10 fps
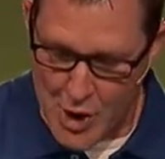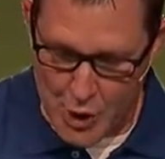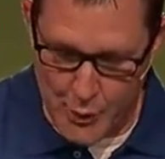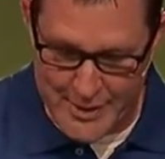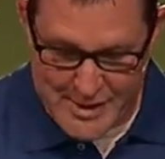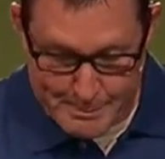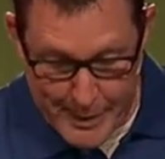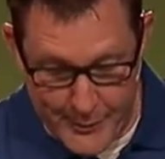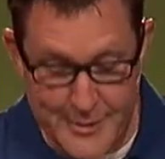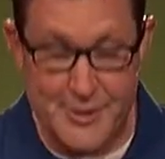who
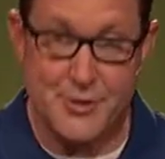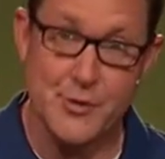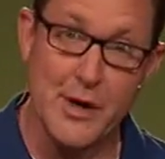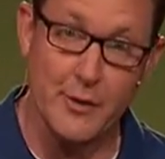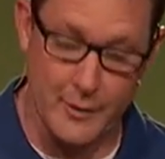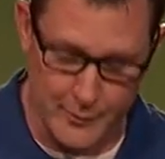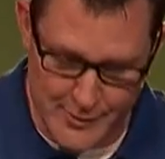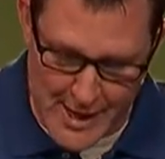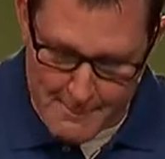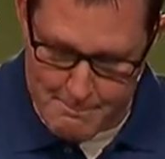experienced
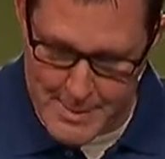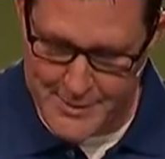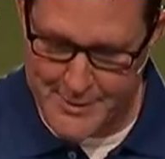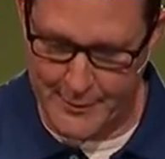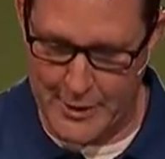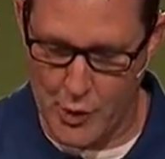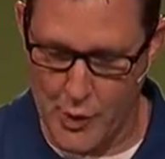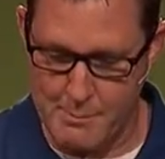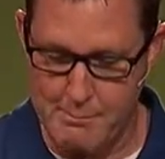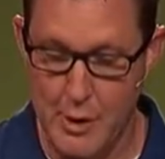struggles mentally
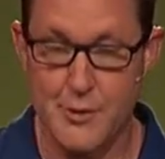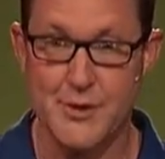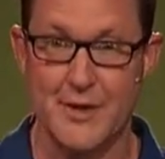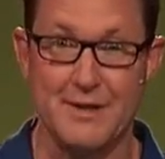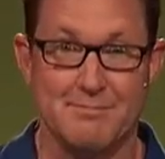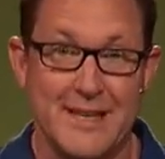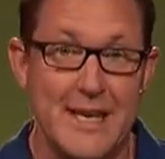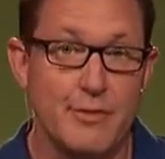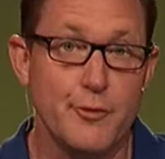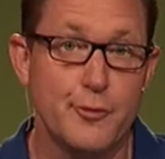or emotionally,
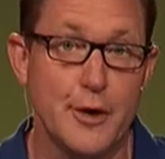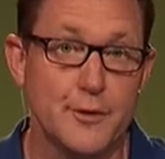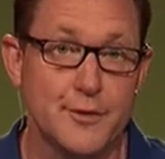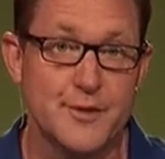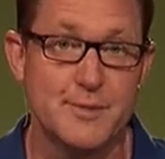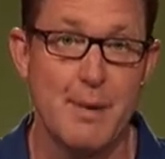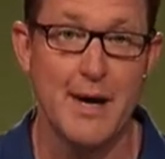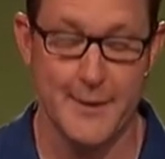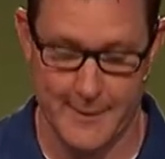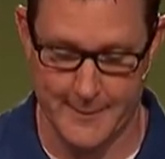even felt
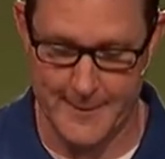despondent.